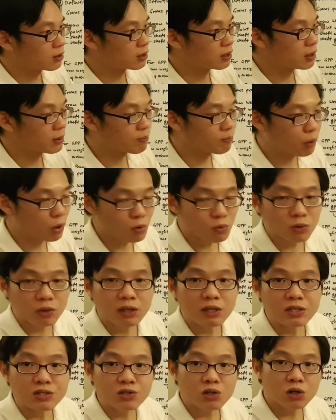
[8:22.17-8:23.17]
the bow
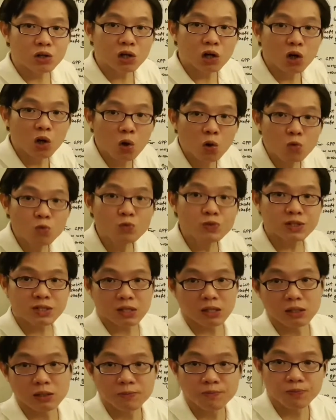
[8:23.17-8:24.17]
is
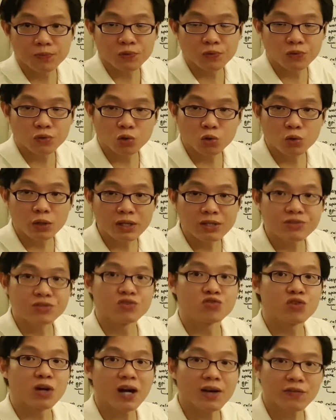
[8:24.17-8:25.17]
closer to
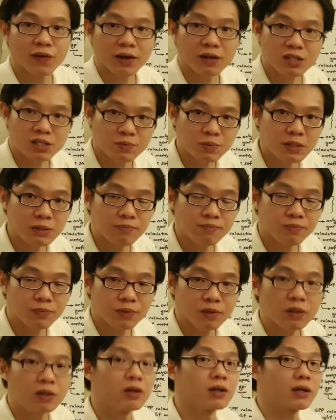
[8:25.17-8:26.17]
its dry fire speed.
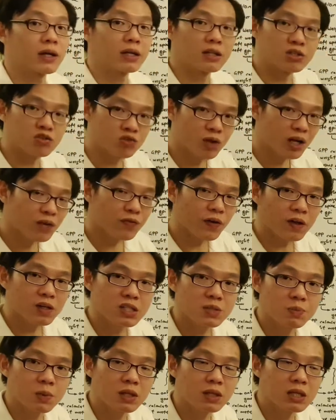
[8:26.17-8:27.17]
Okay, the dry
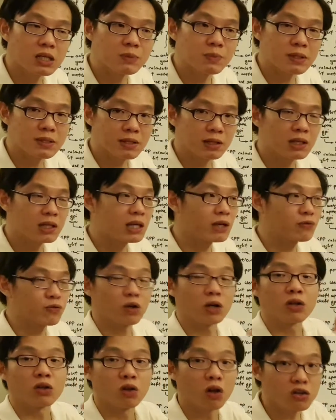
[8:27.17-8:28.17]
fire speed is basically
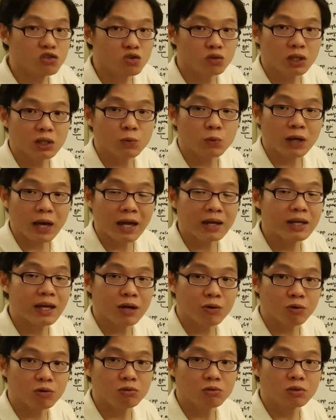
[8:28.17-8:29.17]
if you're not shooting with
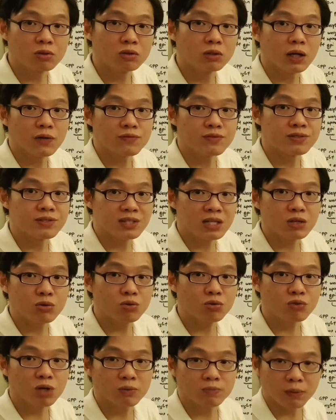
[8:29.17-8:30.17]
any arrow, you have
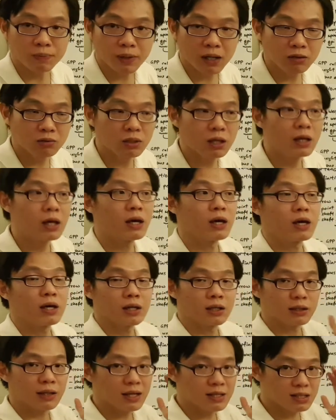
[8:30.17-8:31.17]
zero grain per pound,
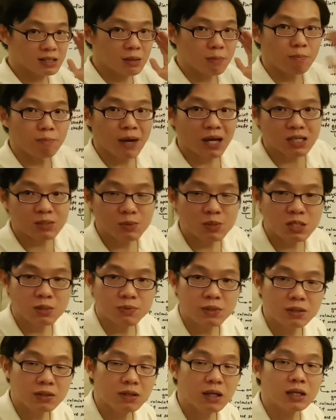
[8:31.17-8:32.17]
that's the maximum
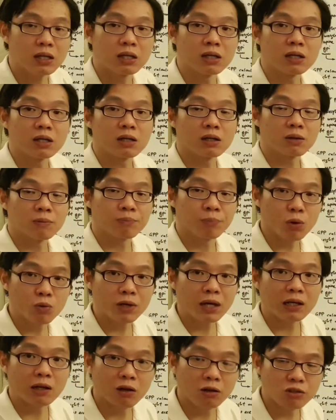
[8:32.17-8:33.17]
speed that the
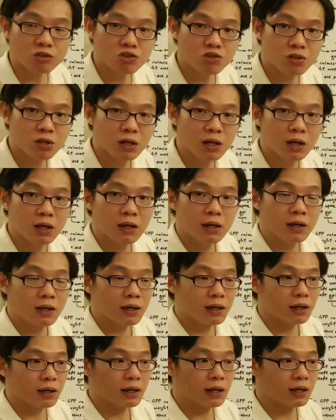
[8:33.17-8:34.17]
bow can launch.
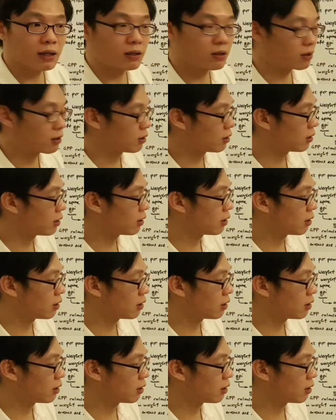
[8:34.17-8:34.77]
And